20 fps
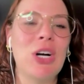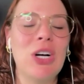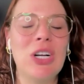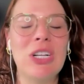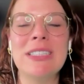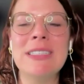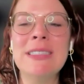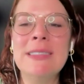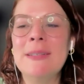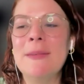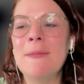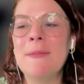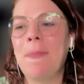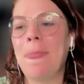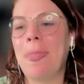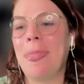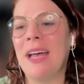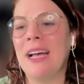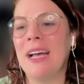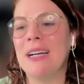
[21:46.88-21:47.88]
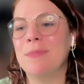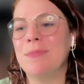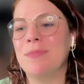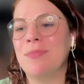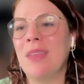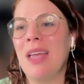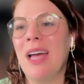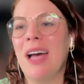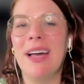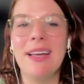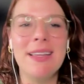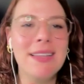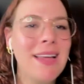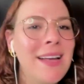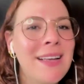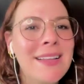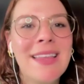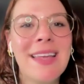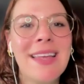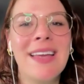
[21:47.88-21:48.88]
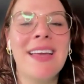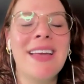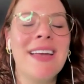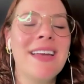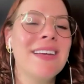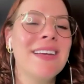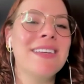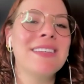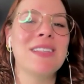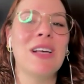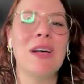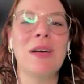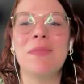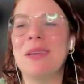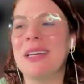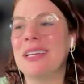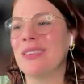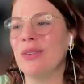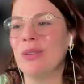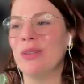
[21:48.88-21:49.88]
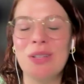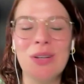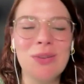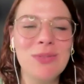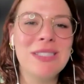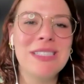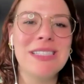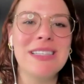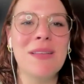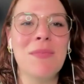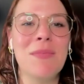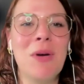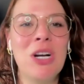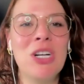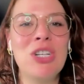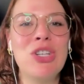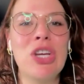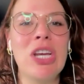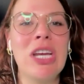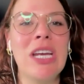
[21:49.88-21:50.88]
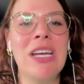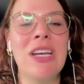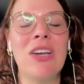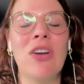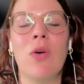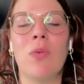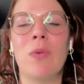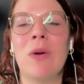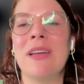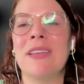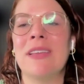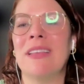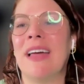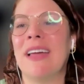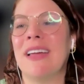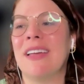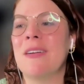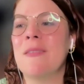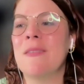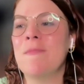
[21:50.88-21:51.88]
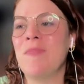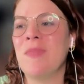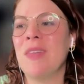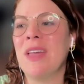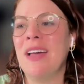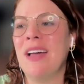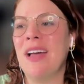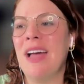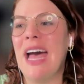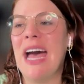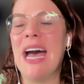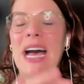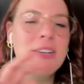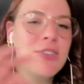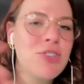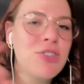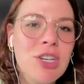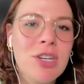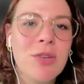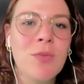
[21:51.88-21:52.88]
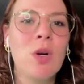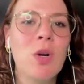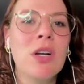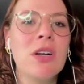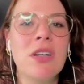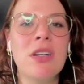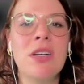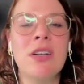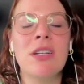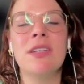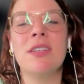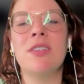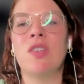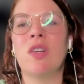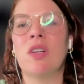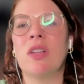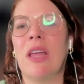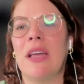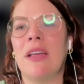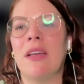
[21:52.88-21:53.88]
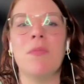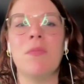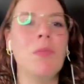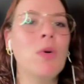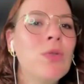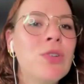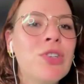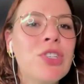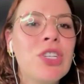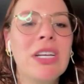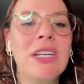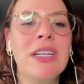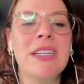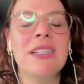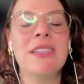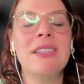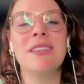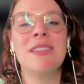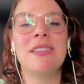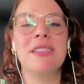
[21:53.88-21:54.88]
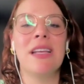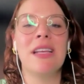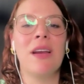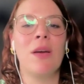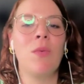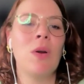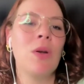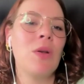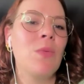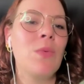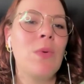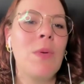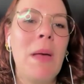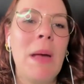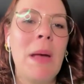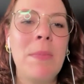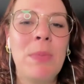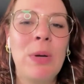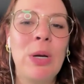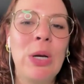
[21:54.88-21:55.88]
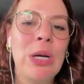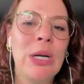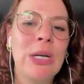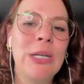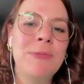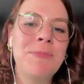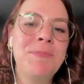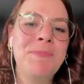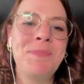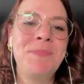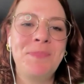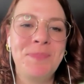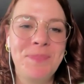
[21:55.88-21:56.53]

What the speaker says: I'll highlight things, I'll make little notes in the margin, I'll write like action words or like emotions that I want to remember.